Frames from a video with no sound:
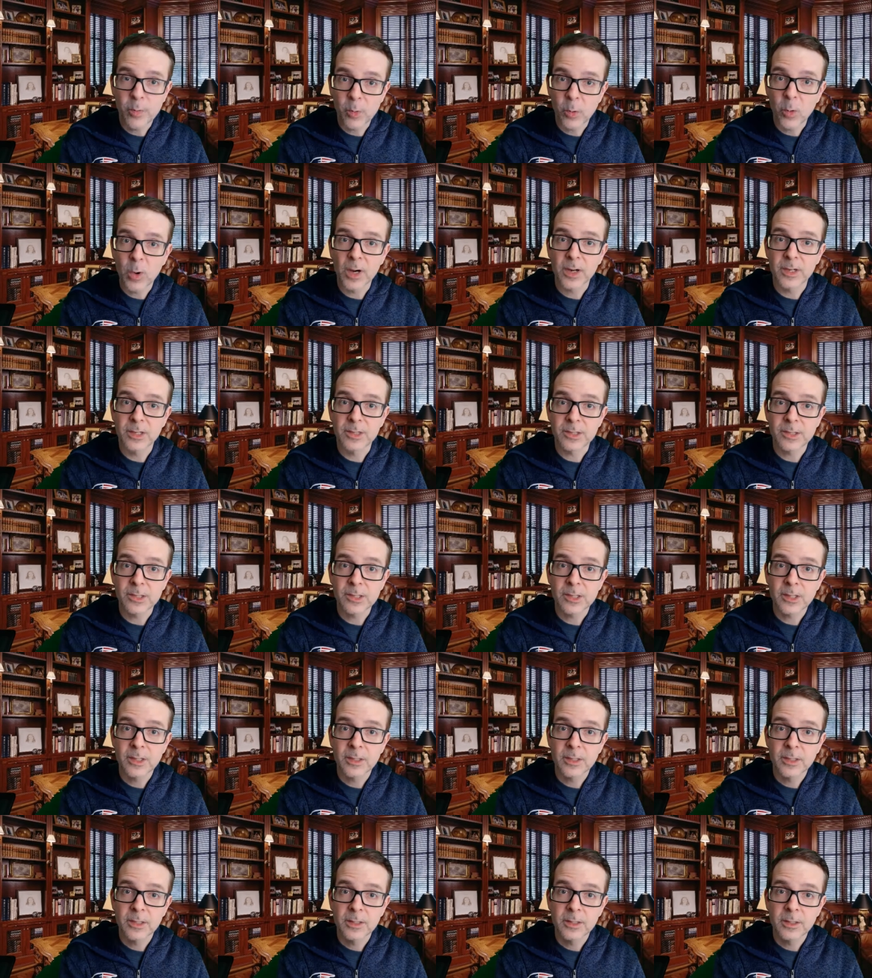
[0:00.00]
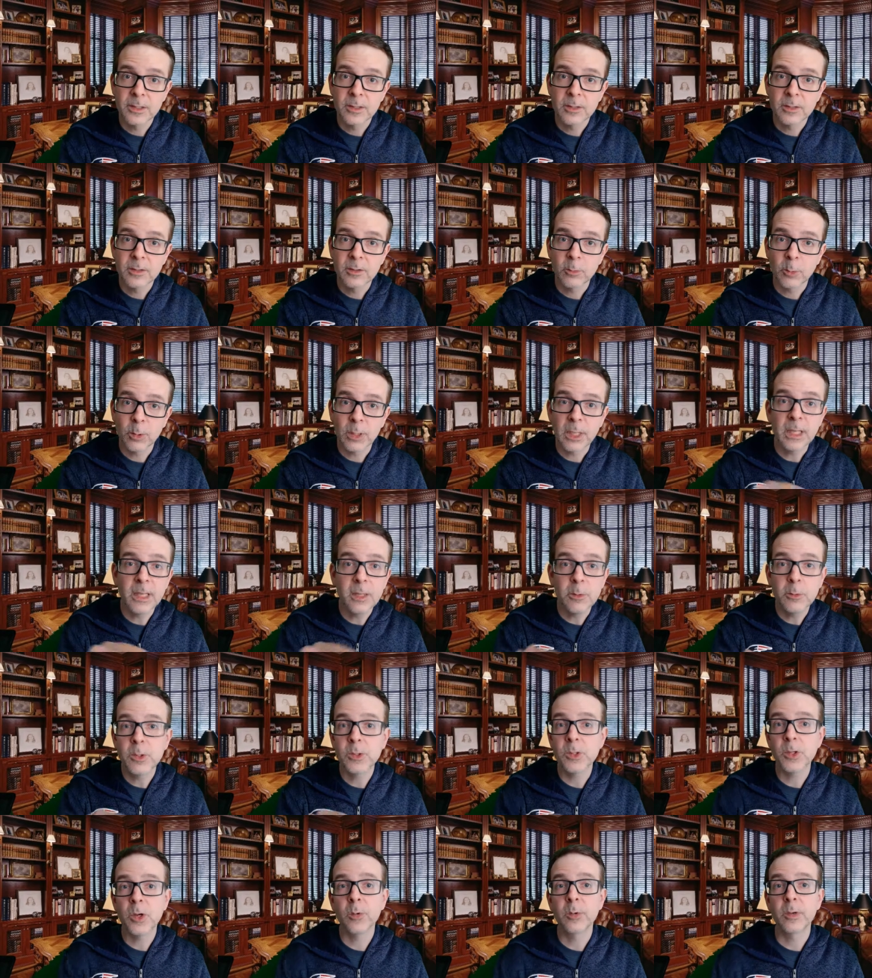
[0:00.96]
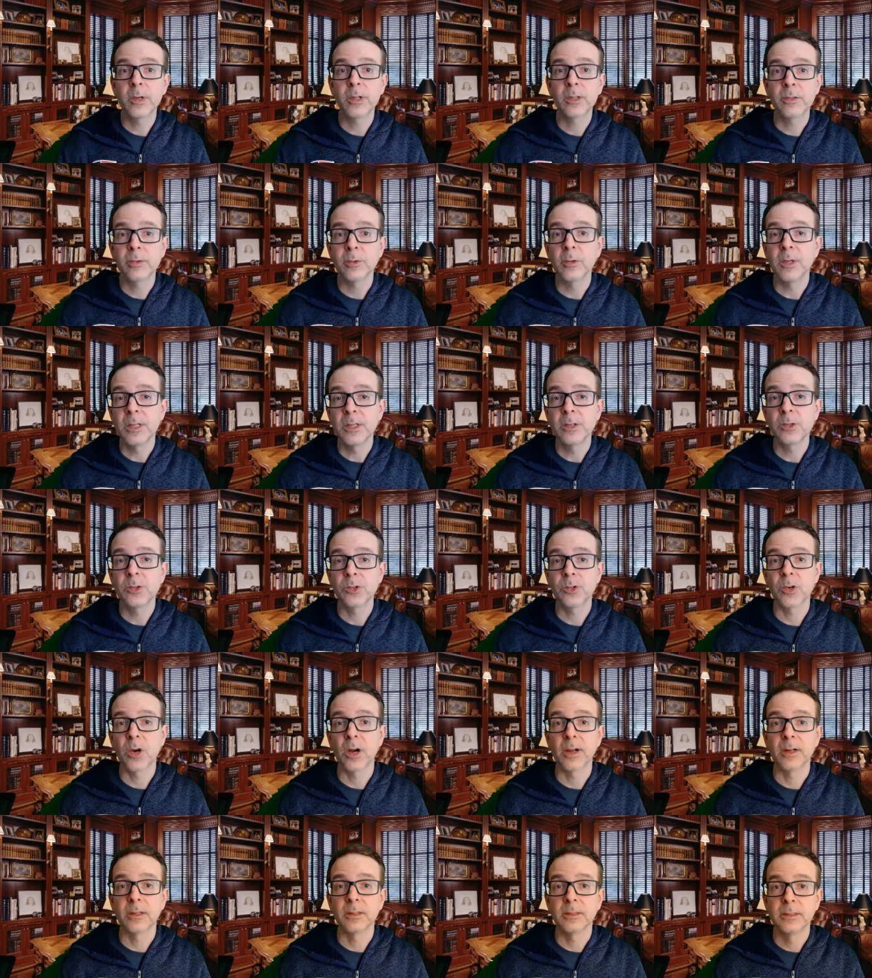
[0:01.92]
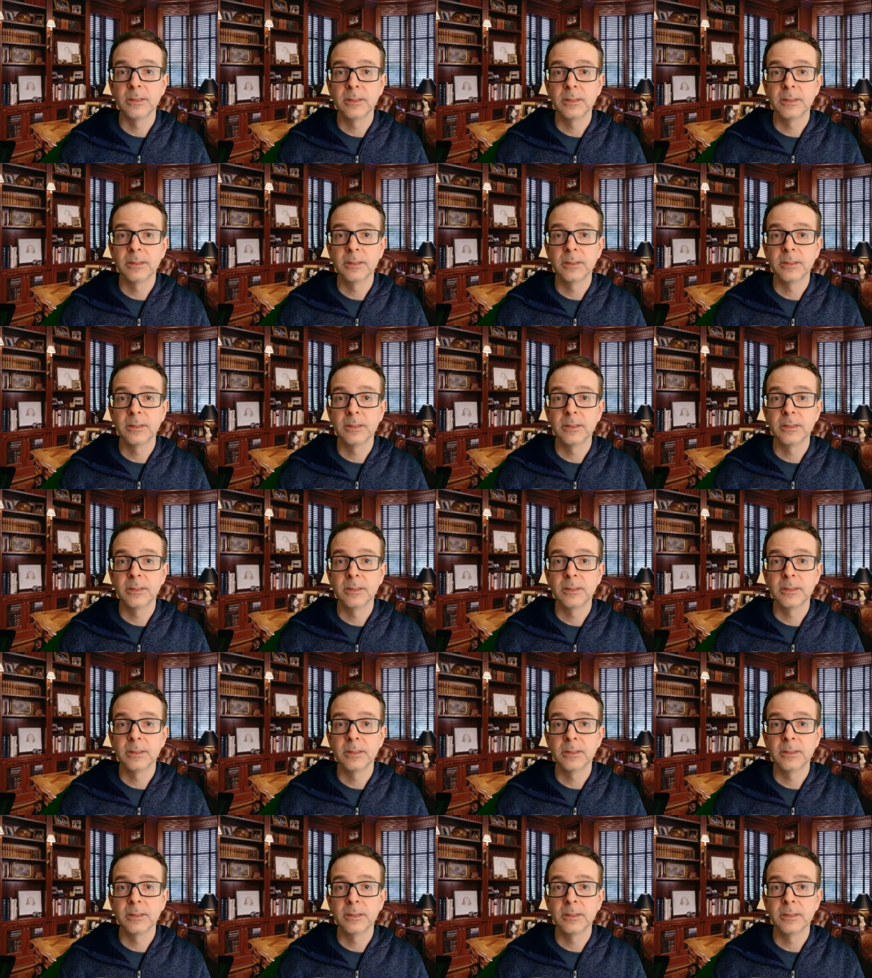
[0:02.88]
was when he was going through his trial.